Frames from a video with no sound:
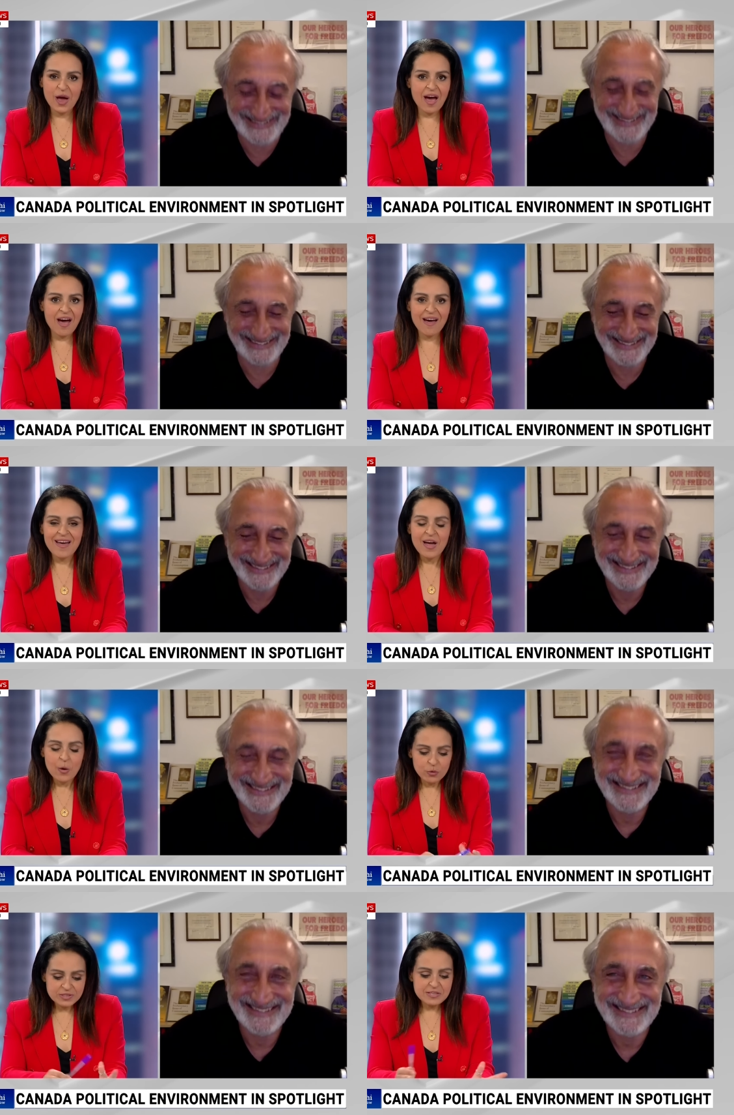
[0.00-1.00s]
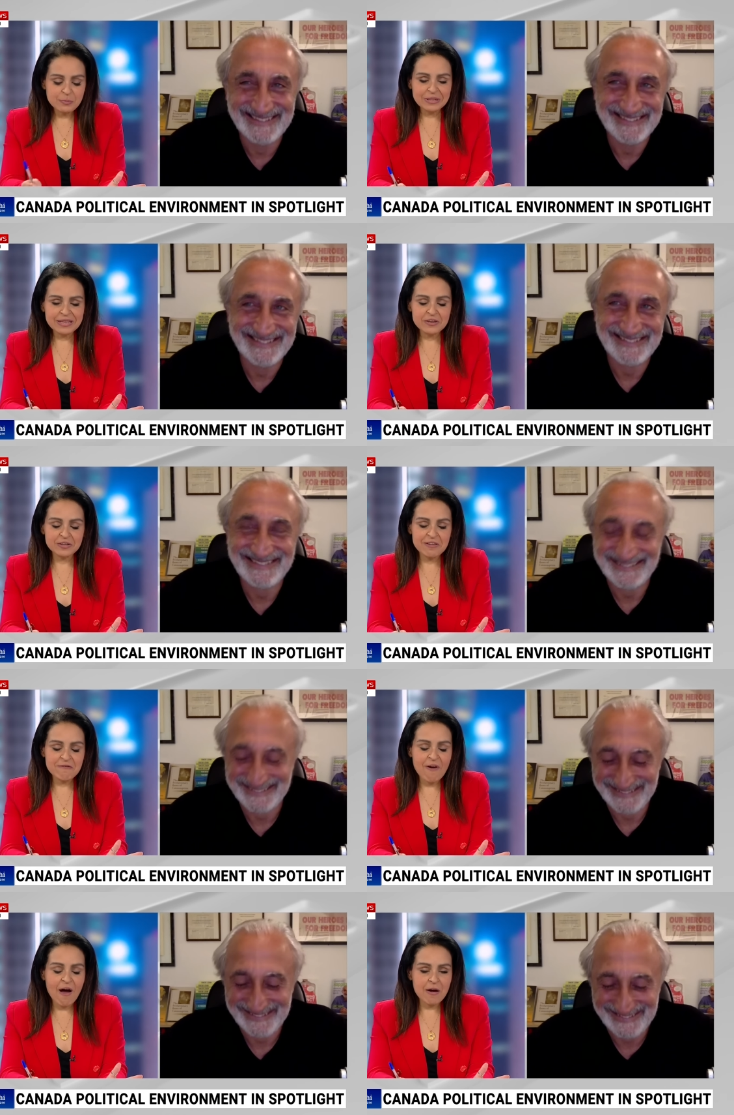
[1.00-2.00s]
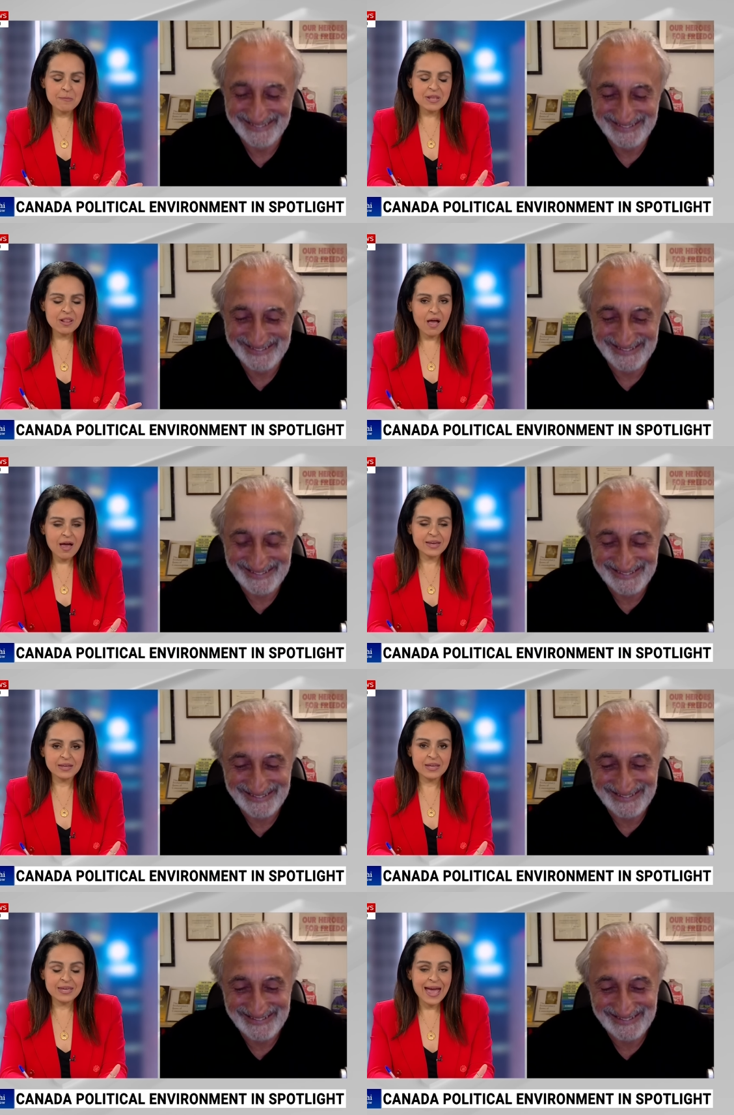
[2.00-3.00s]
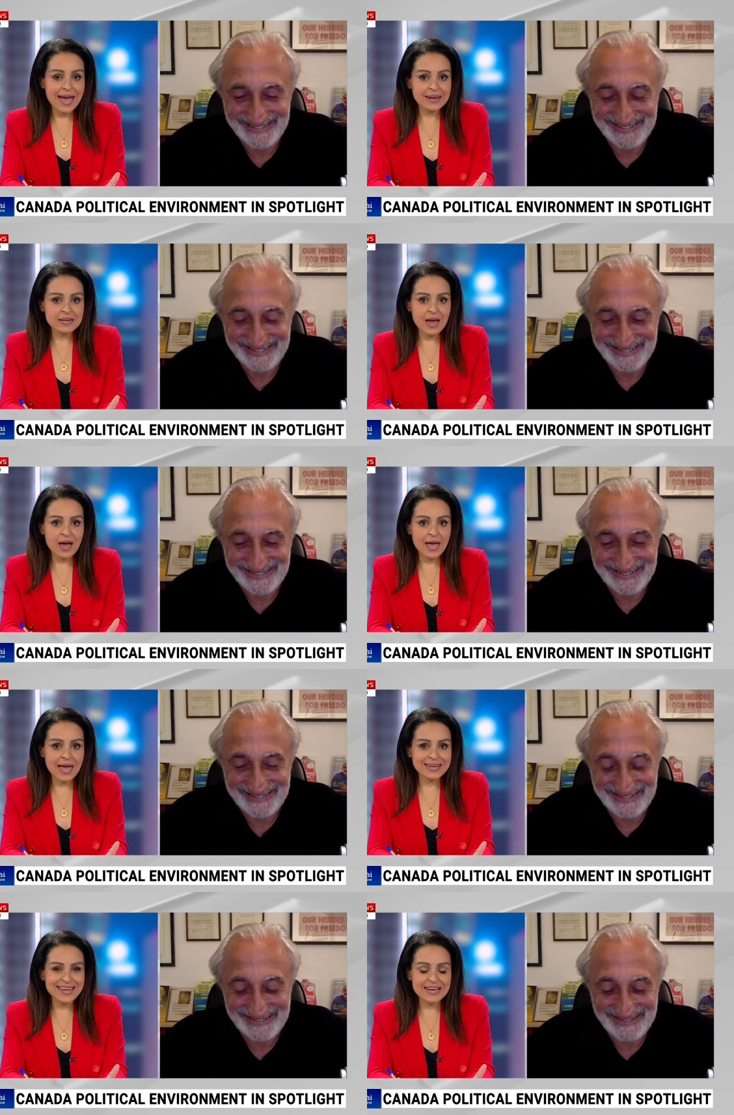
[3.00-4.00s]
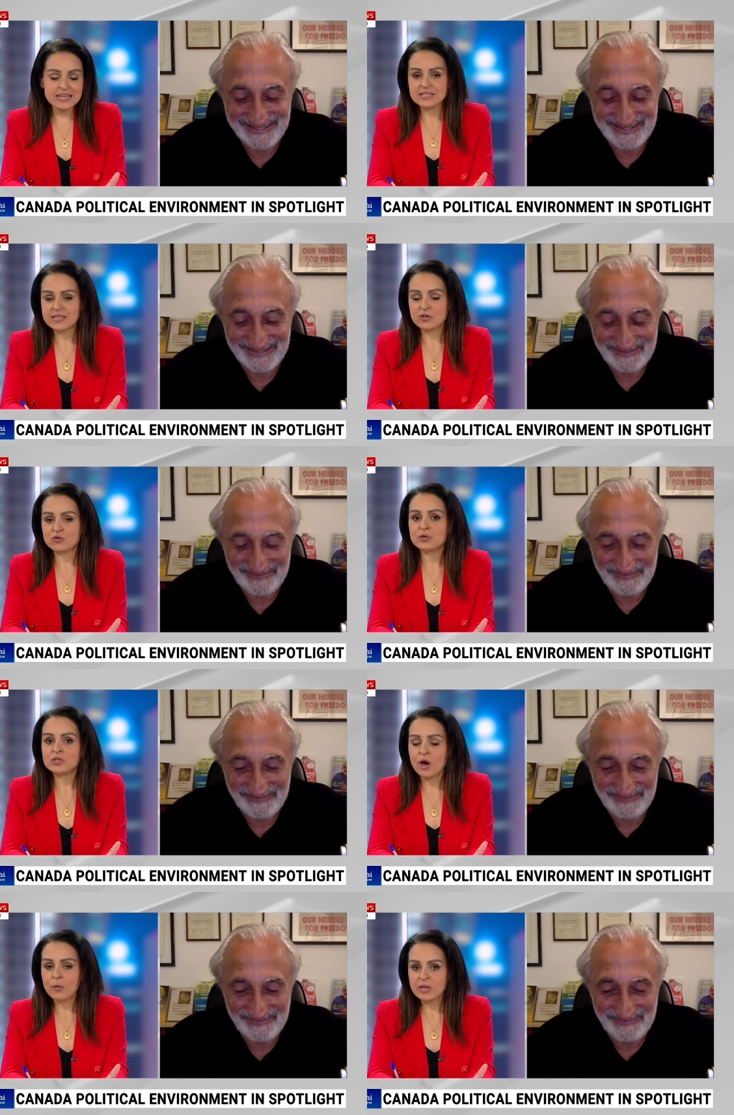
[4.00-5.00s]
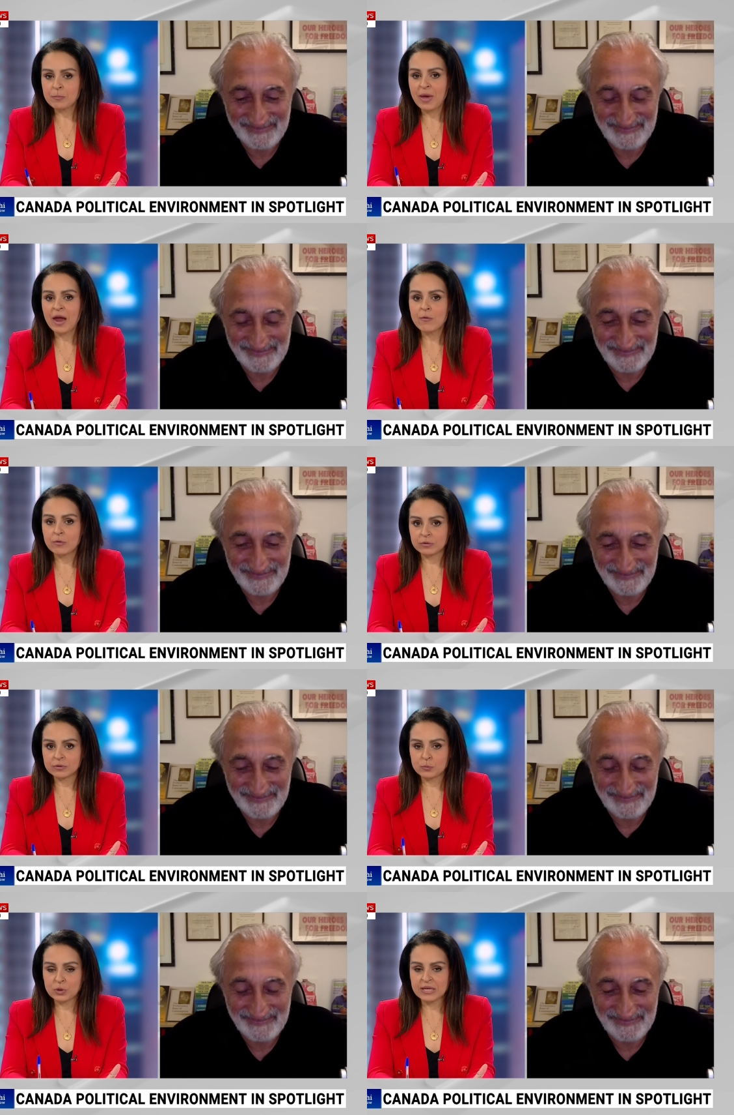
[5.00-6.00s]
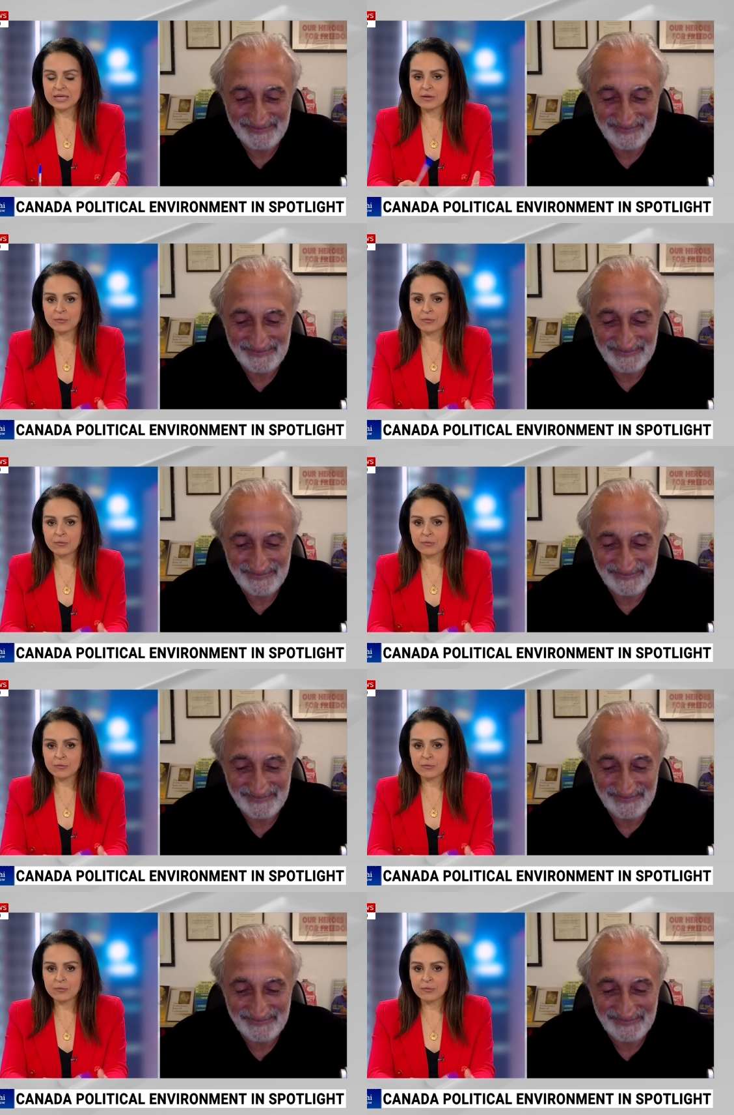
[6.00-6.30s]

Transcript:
Speaker 1: Uh, what's the political environment like in Canada? And, and is uh, Trudeau in peril? Will he